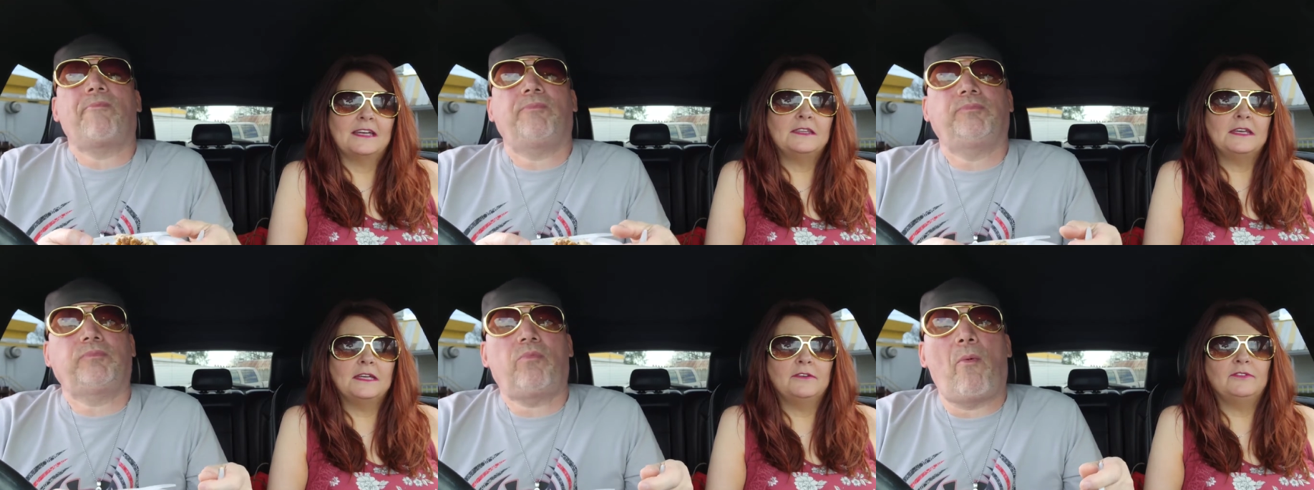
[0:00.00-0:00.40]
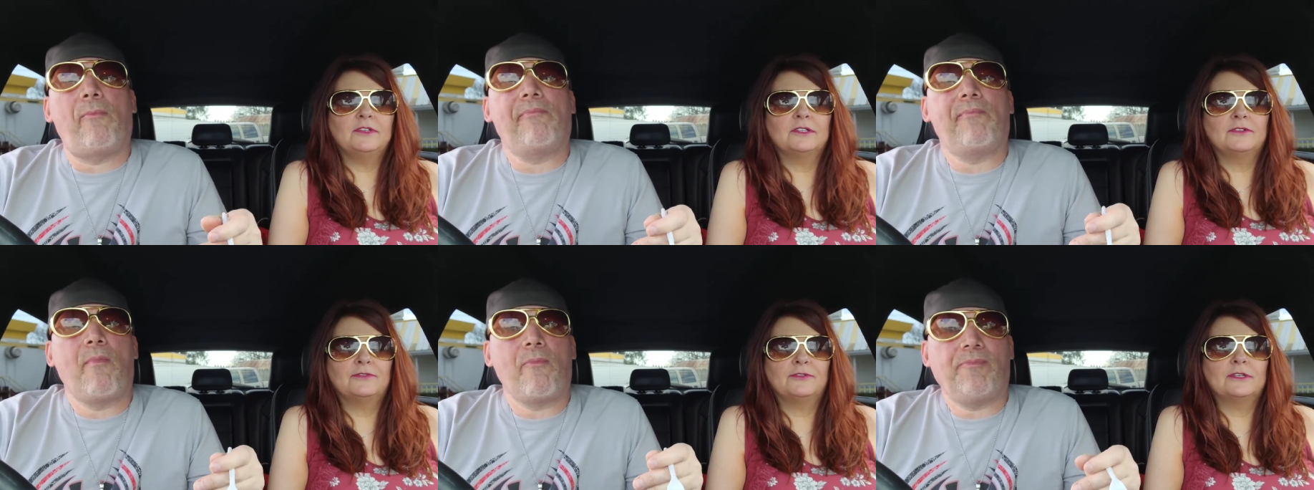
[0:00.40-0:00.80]
Speaker 1: And they give
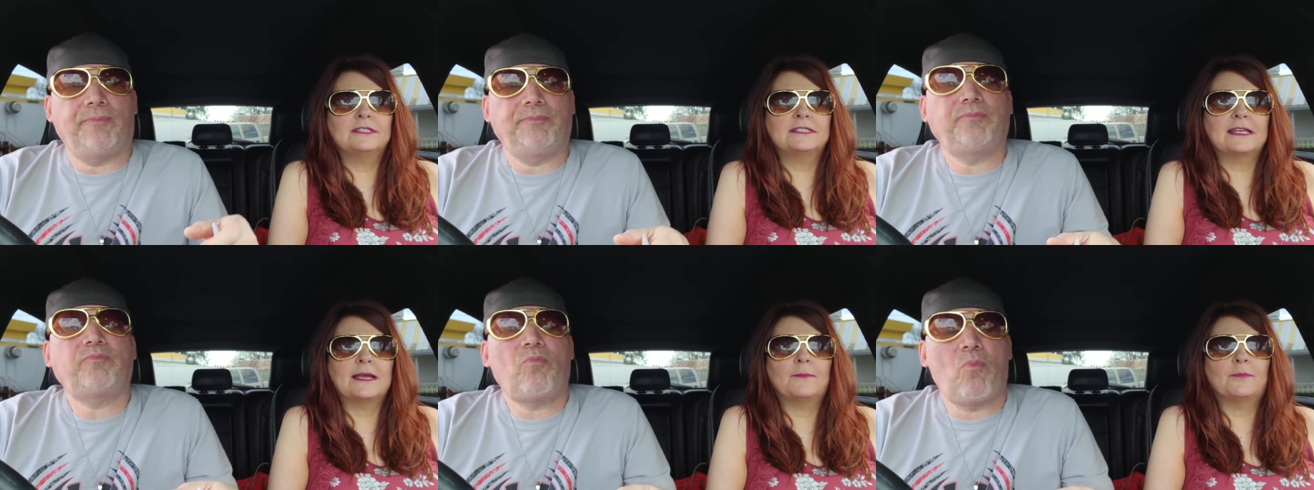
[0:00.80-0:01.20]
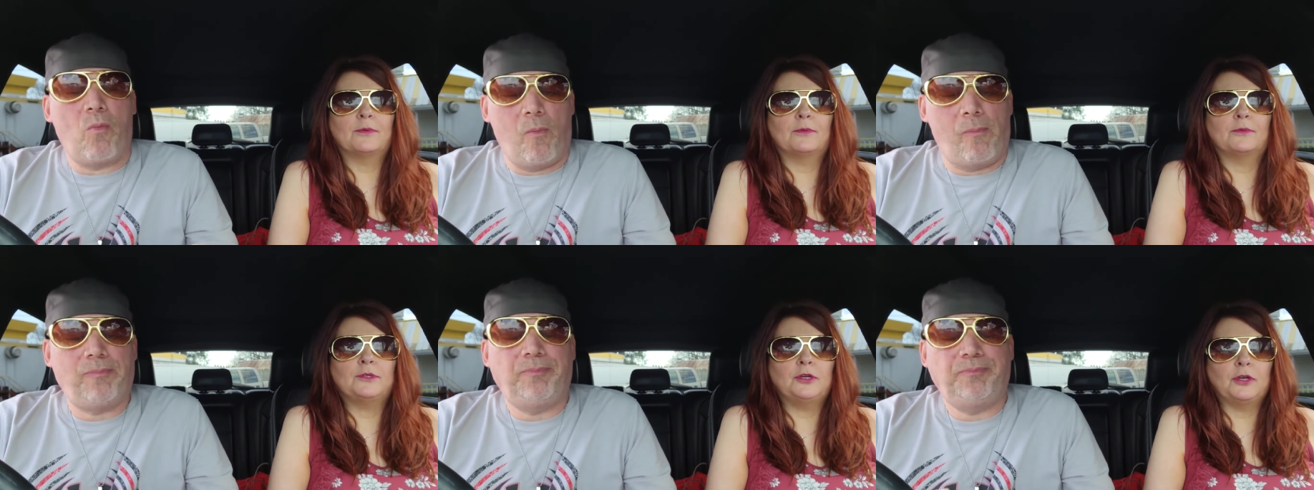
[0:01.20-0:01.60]
you a free
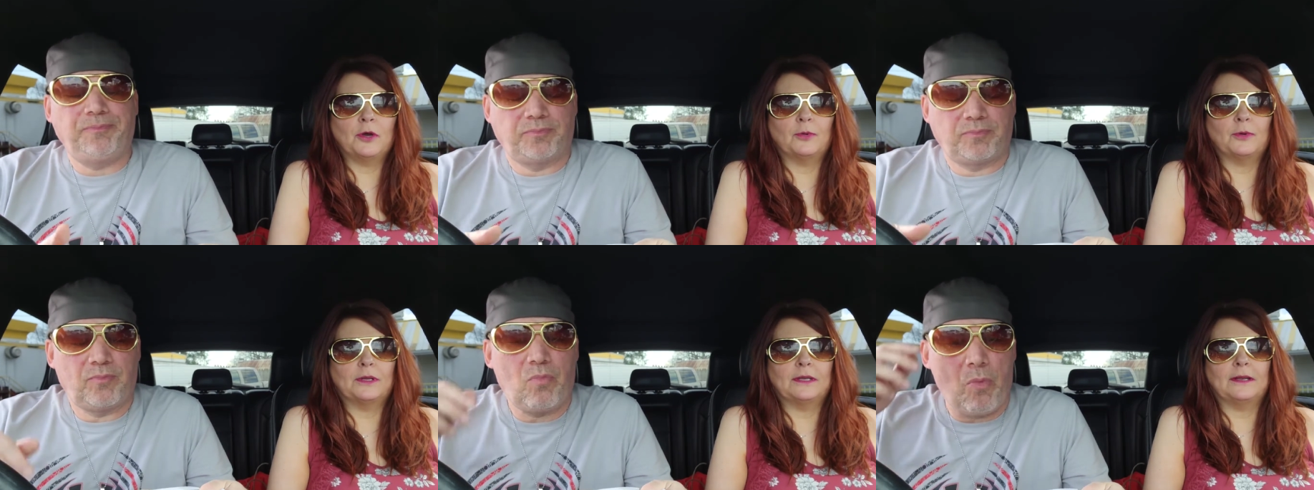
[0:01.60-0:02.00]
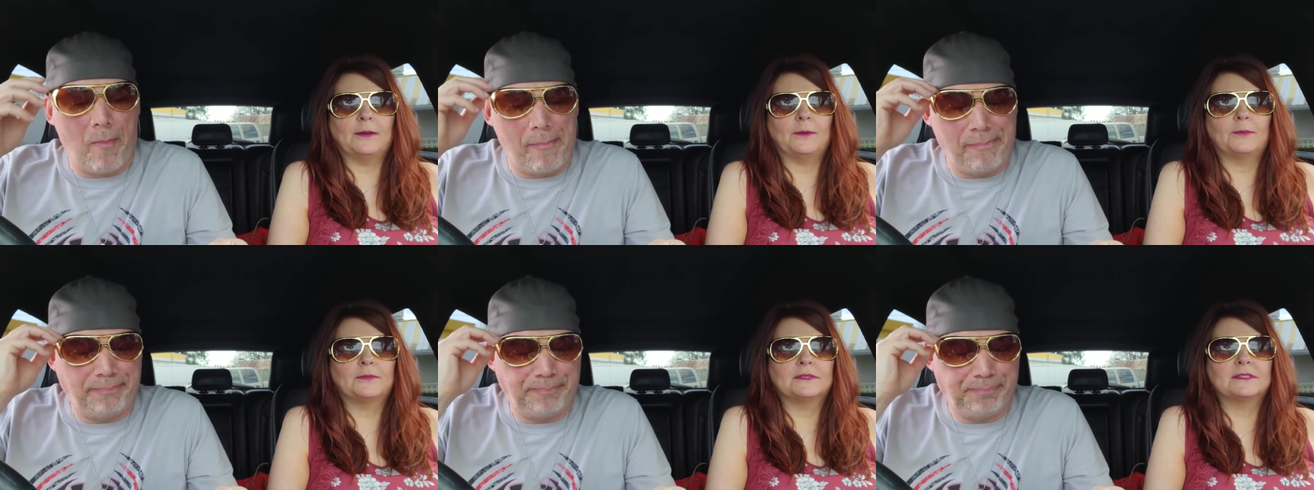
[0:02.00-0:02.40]
sample when you go in there
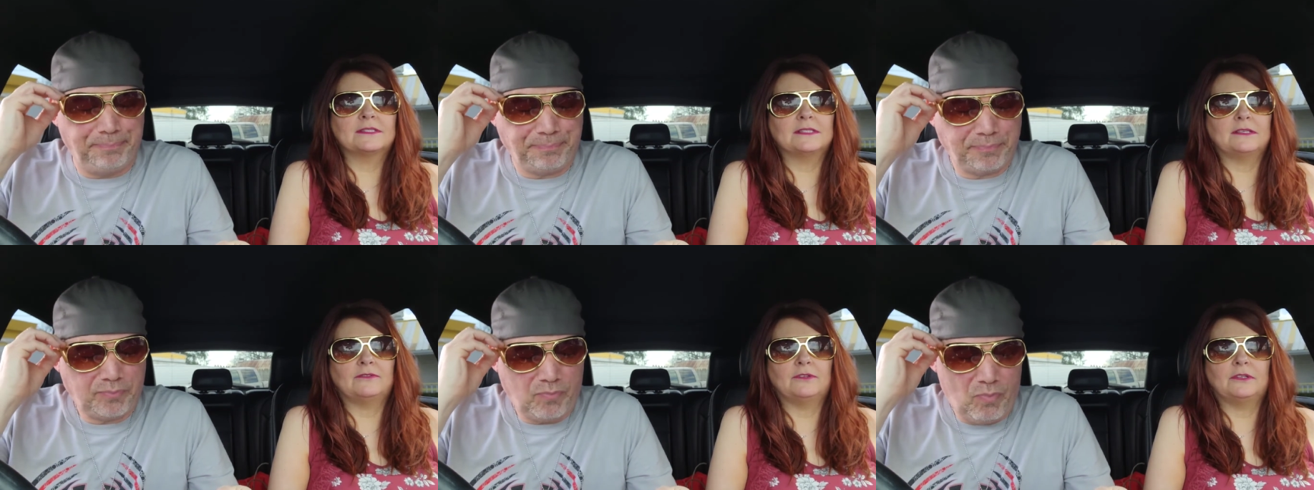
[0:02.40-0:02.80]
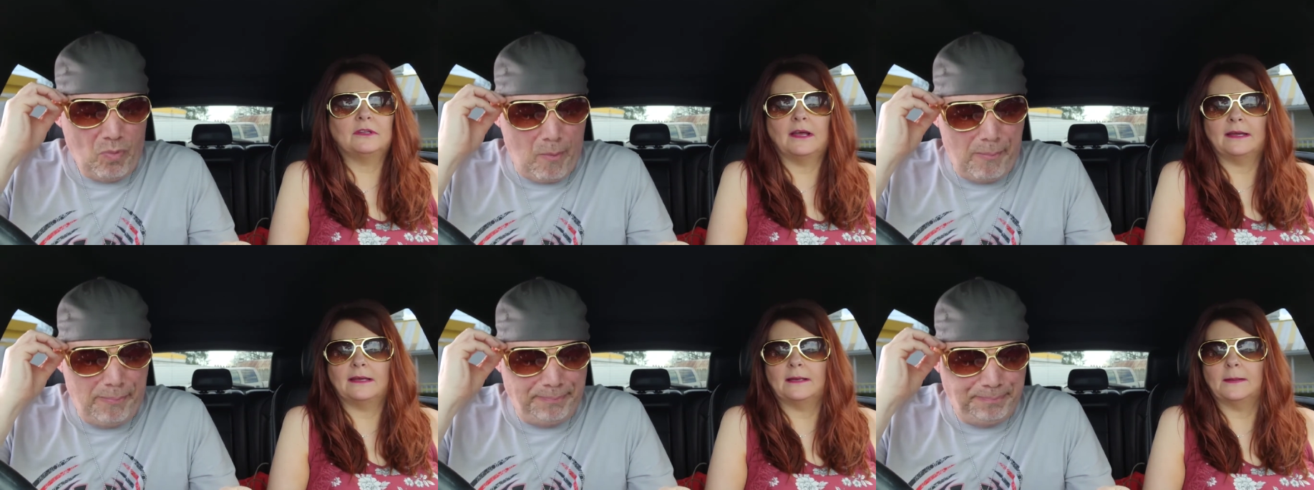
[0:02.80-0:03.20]
mm -hmm. to see if you'd
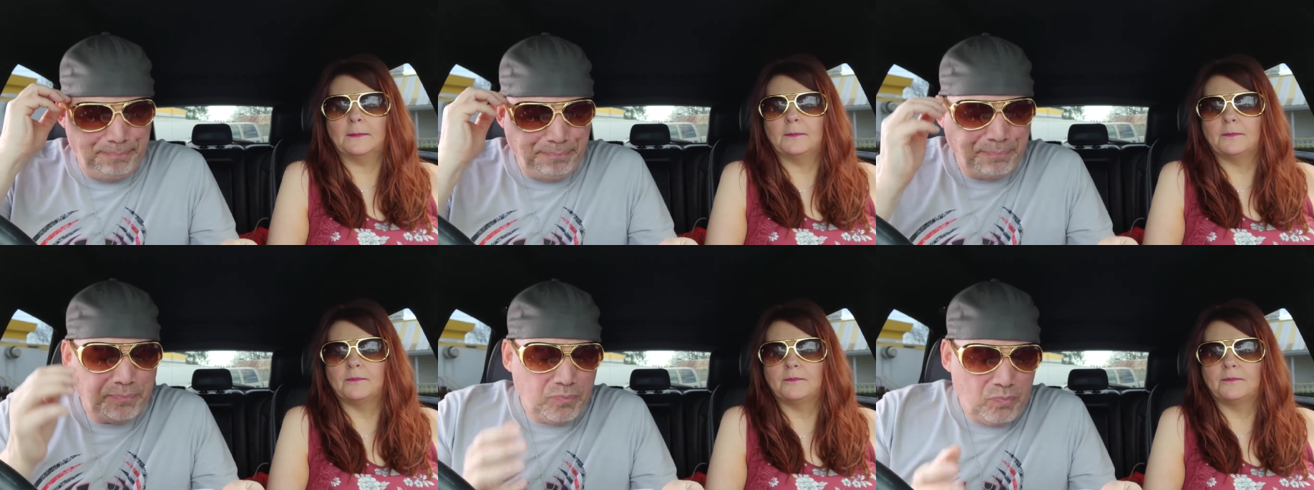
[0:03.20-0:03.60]
like it.